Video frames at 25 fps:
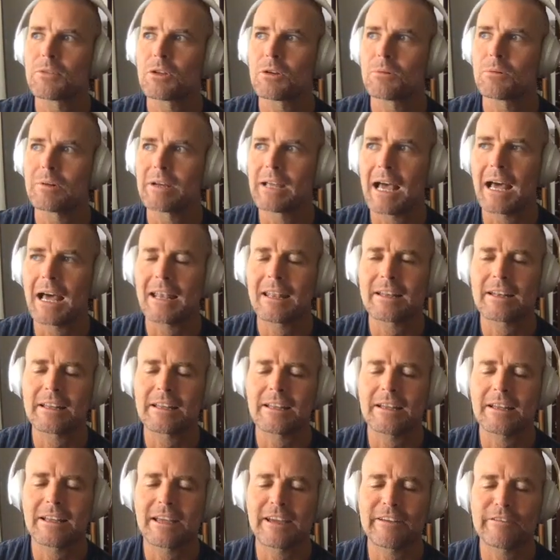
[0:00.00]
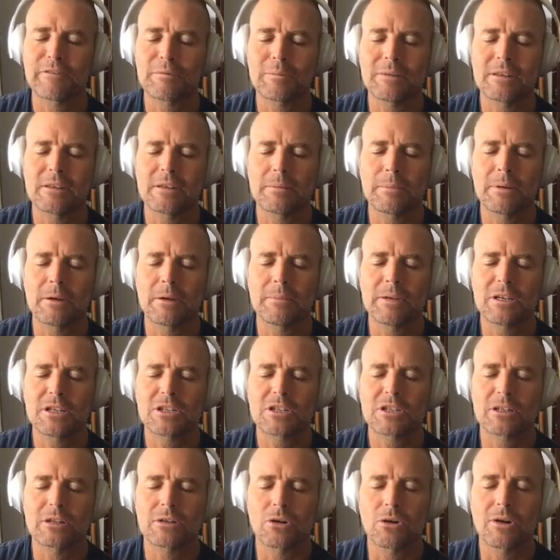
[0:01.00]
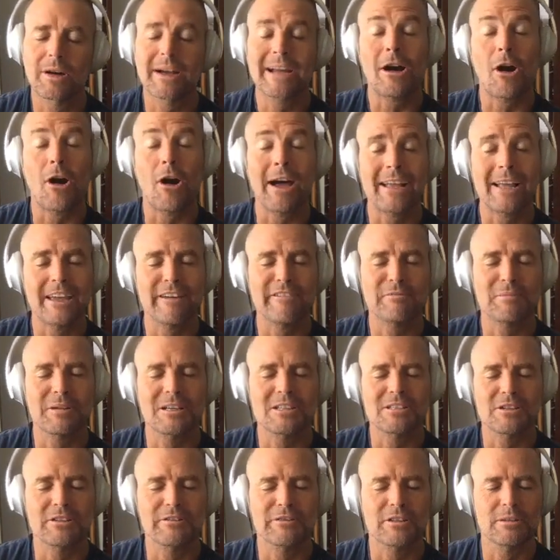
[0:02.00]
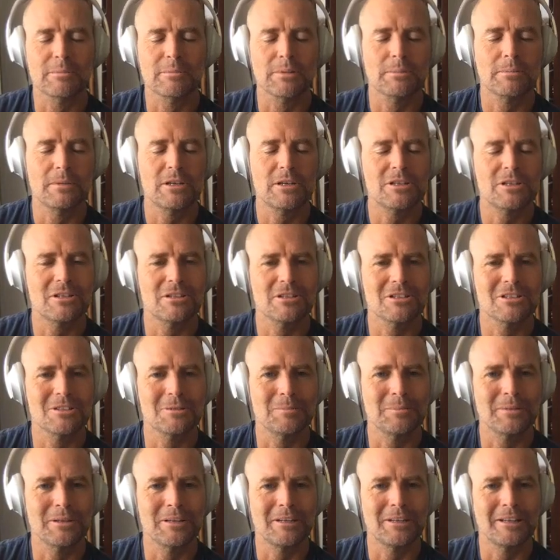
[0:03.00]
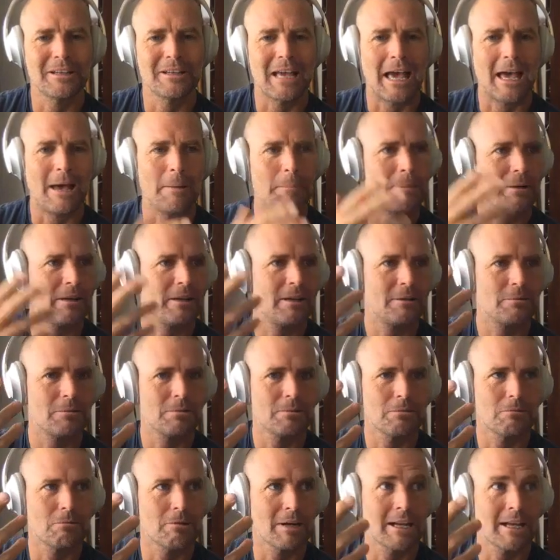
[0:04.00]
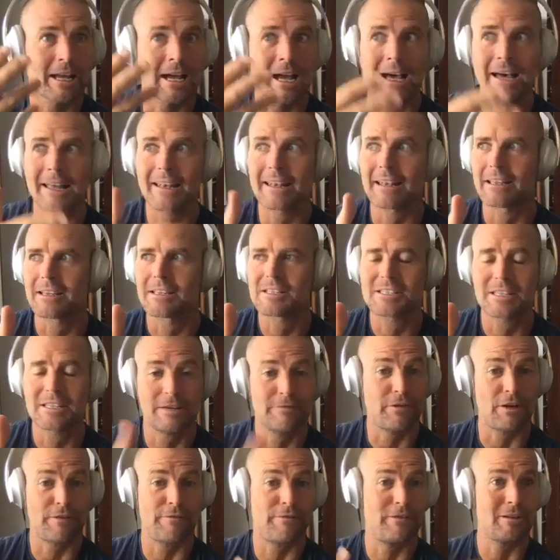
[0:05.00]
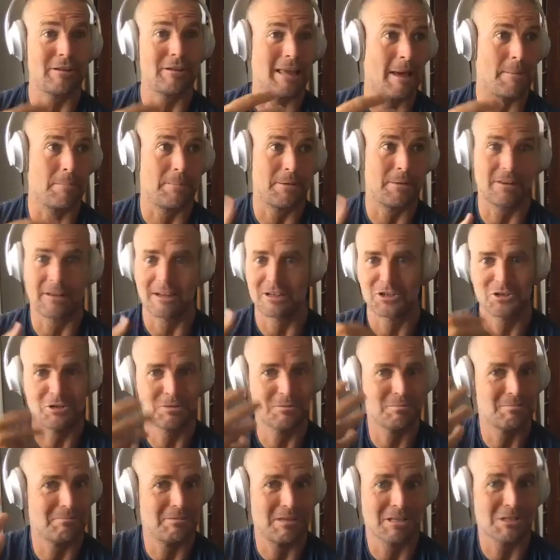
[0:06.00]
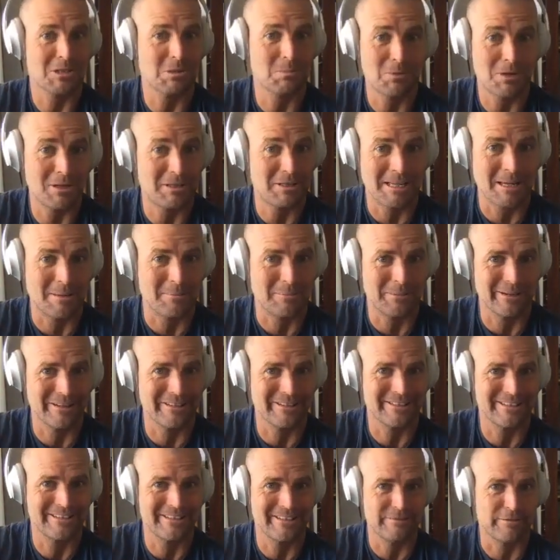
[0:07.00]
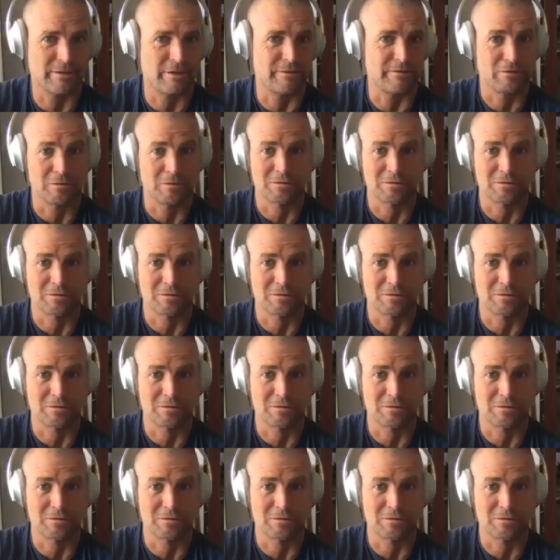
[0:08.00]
reality, it gave me the permission, or I gave myself the permission to be happy regardless. If I feel happy, I should express happiness. If I feel